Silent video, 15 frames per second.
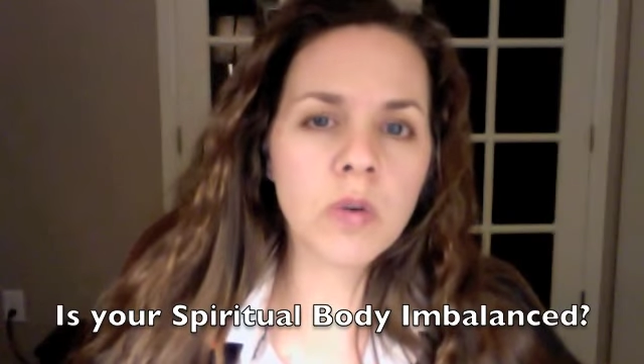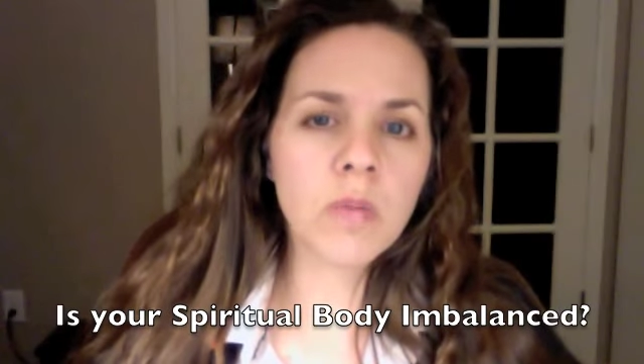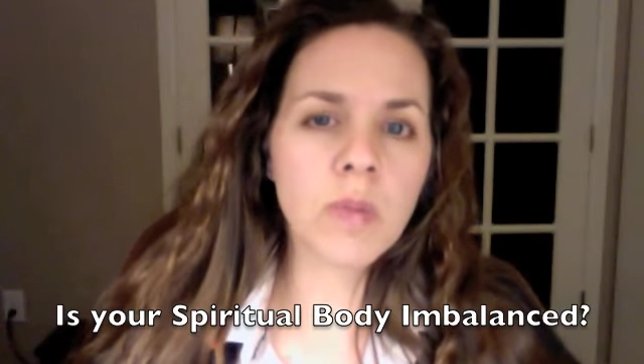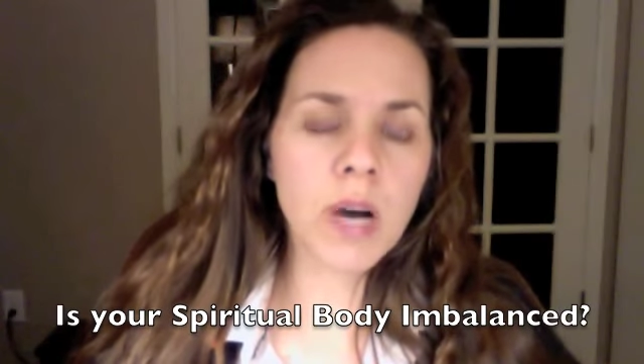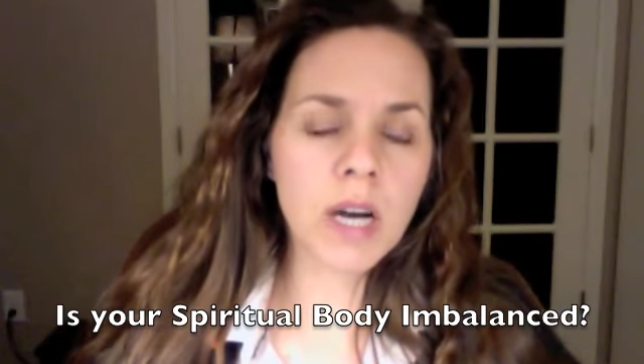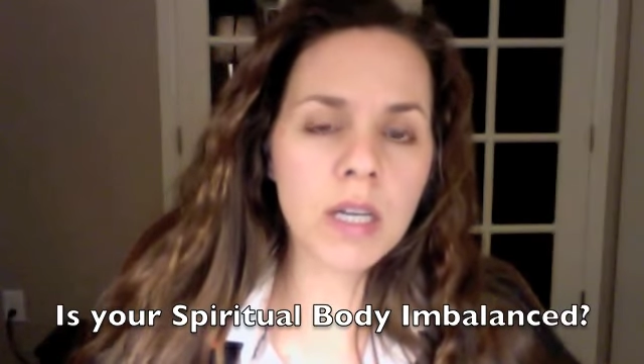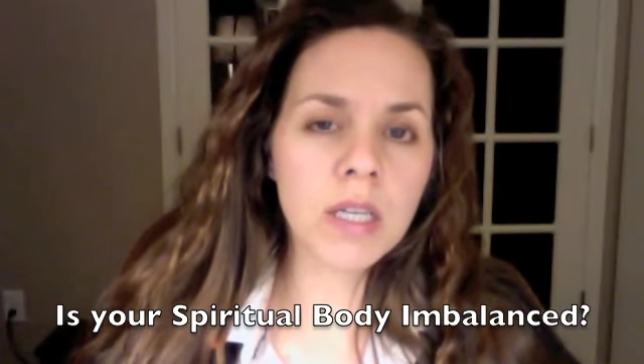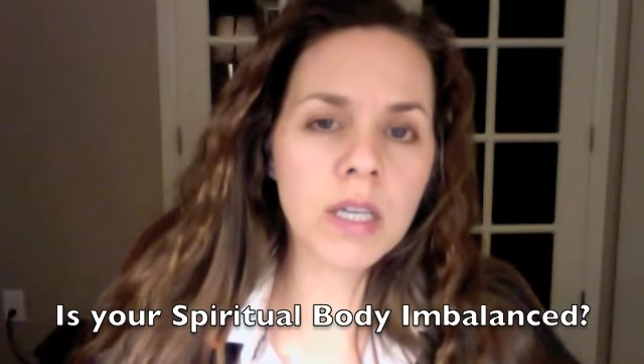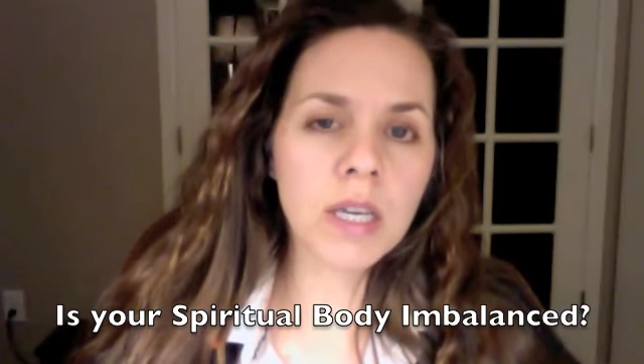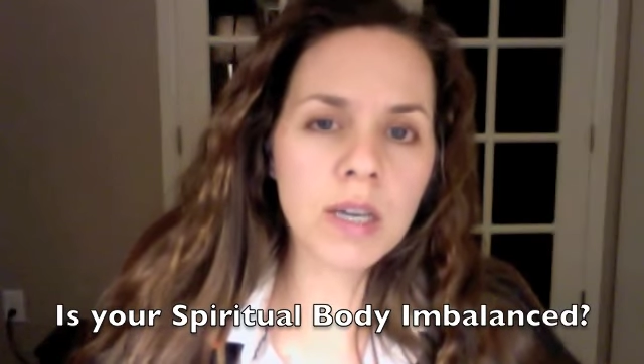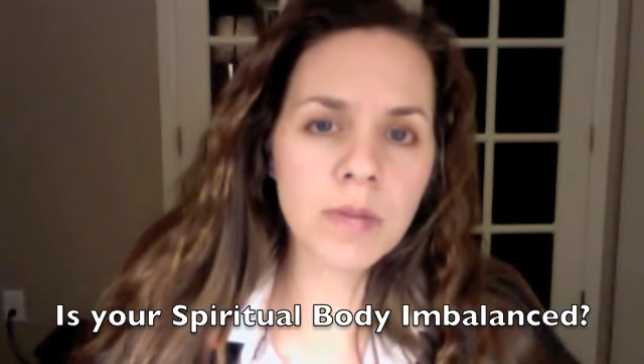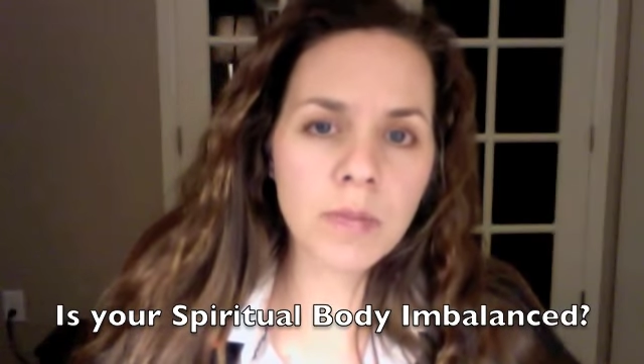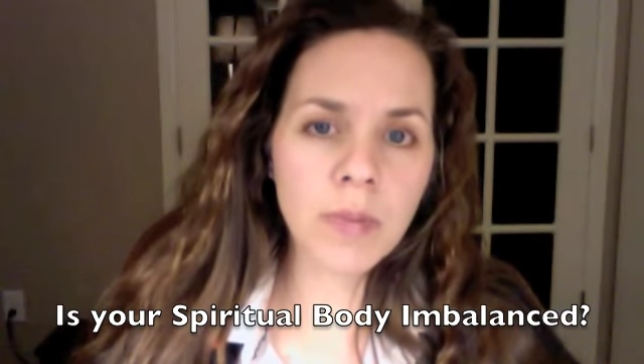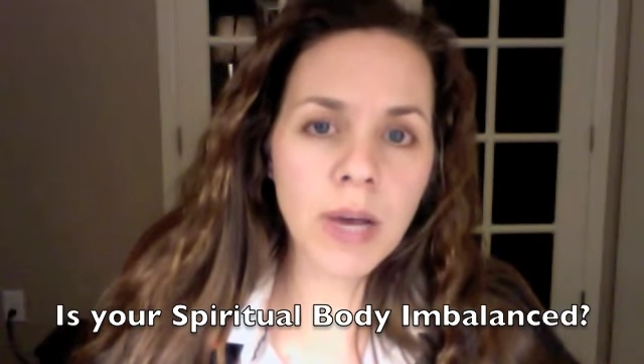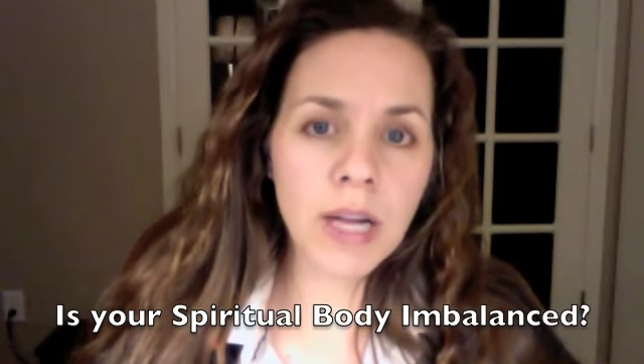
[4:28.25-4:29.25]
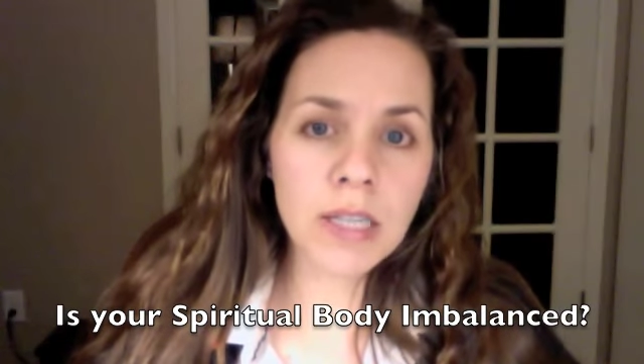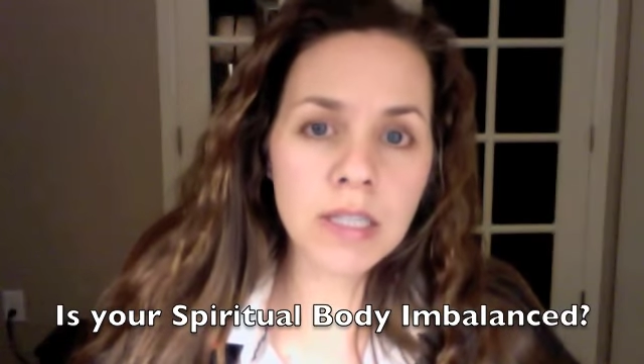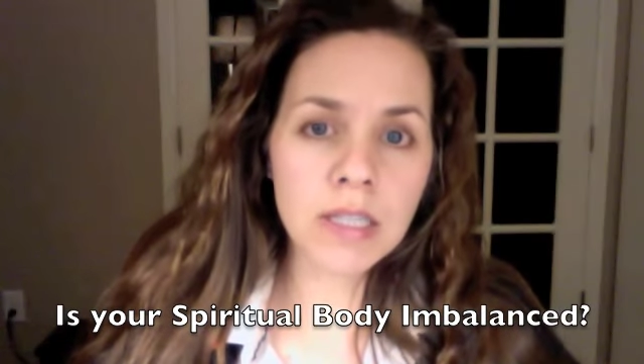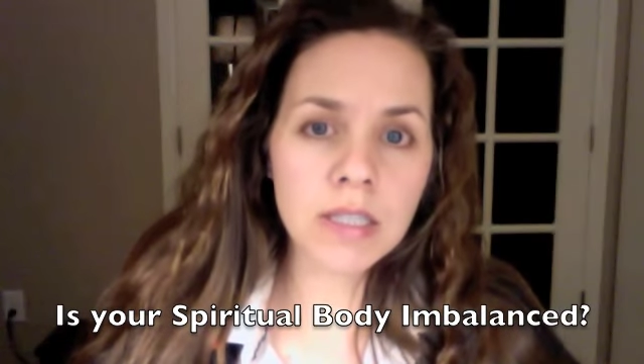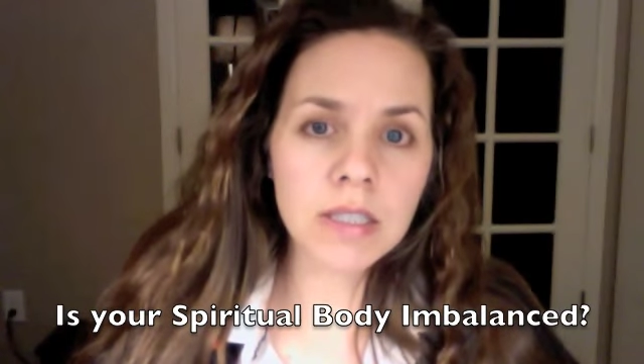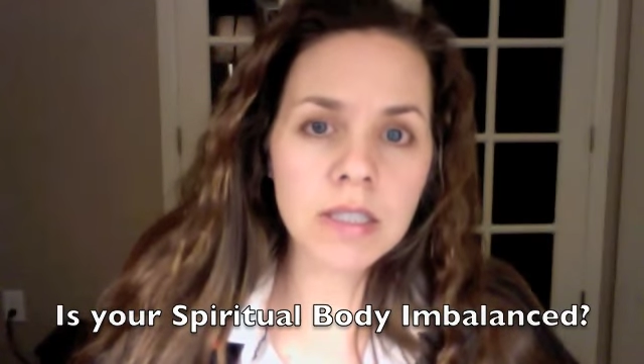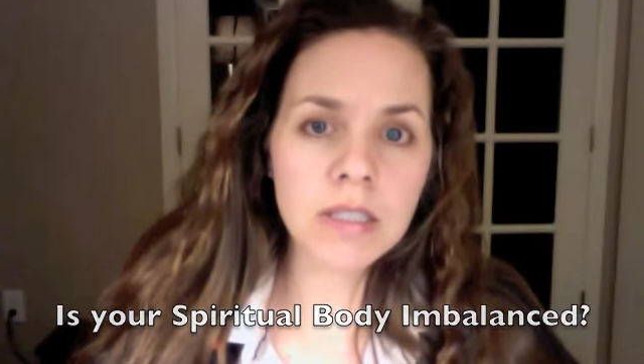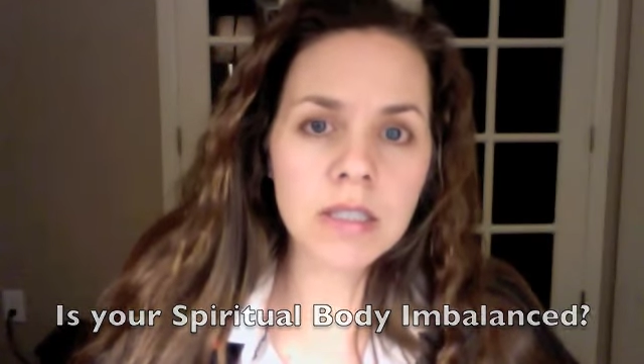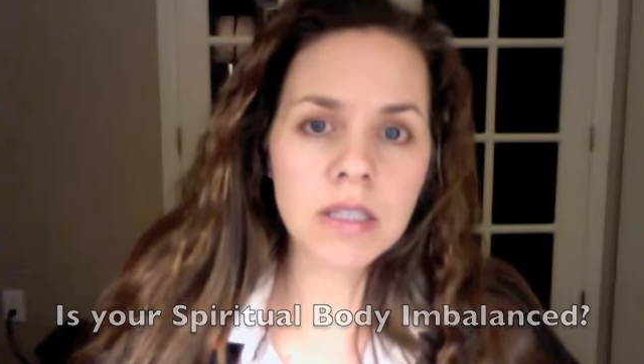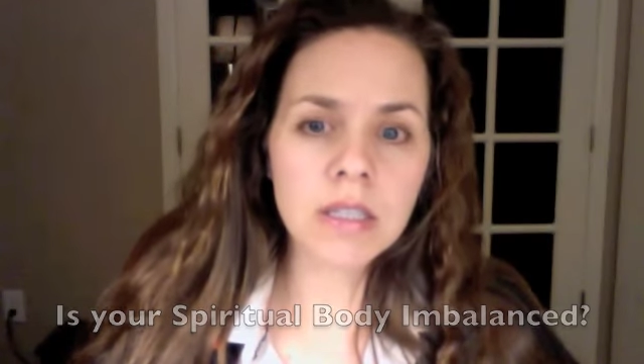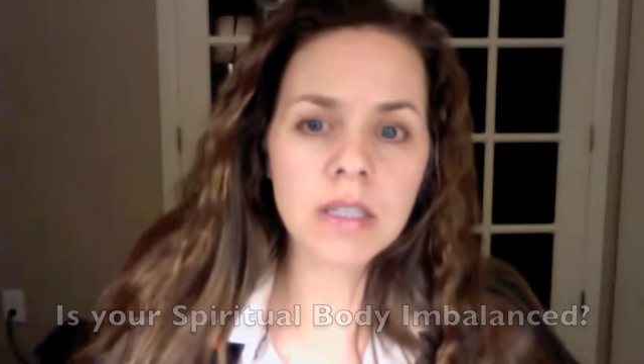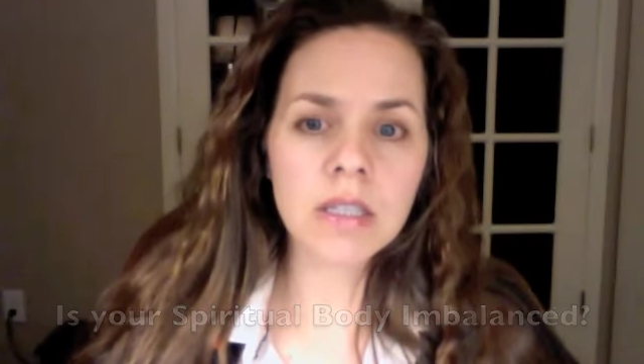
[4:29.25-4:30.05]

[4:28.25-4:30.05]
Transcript: body imbalanced?